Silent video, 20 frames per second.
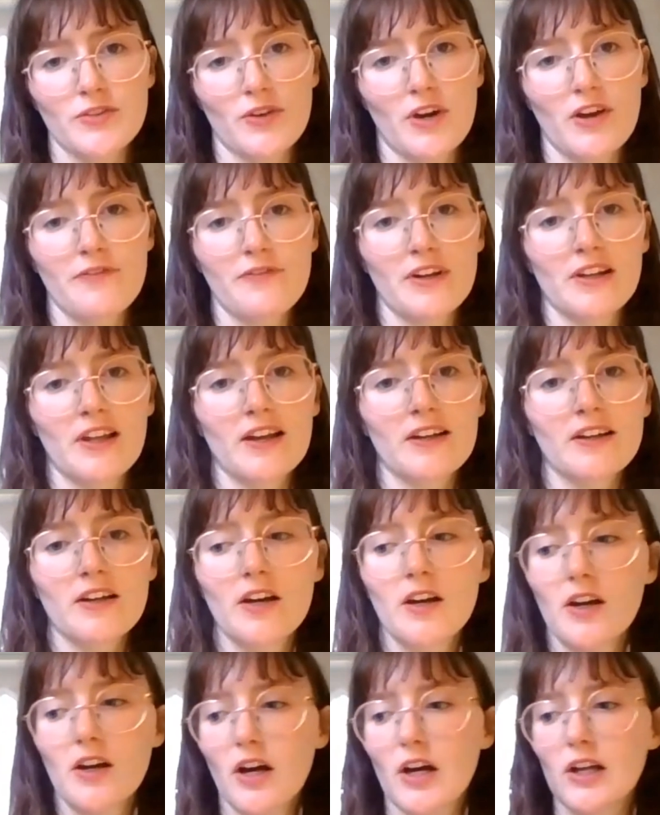So I feel like
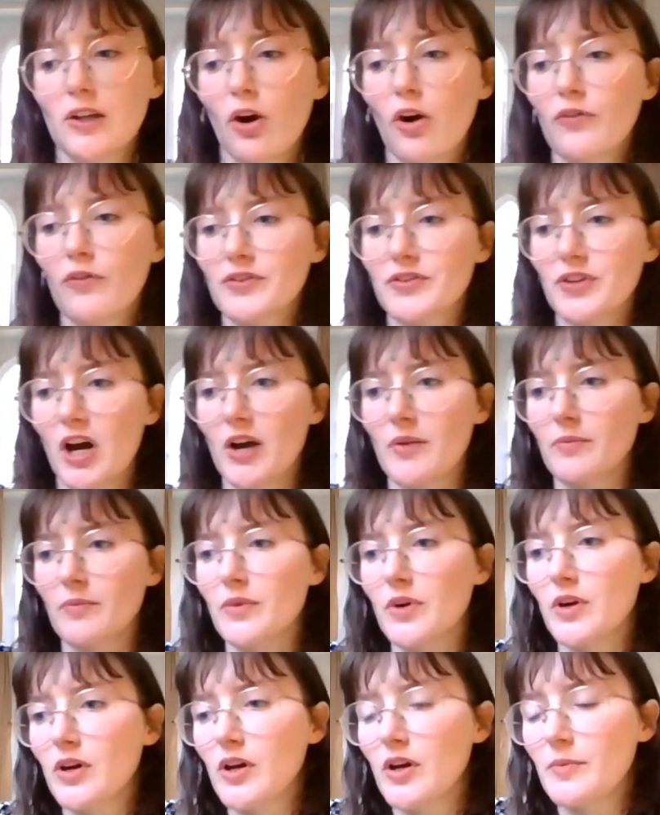a lot of the
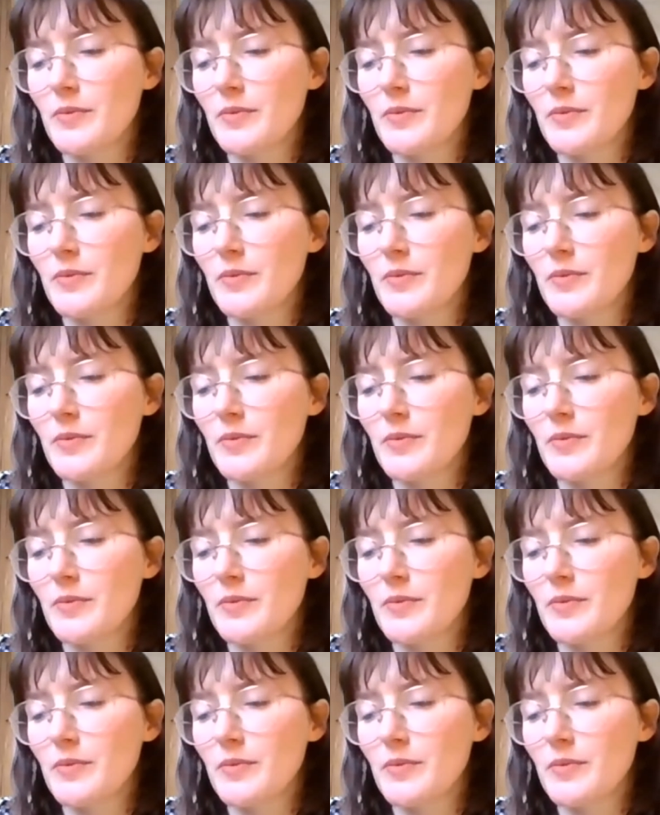time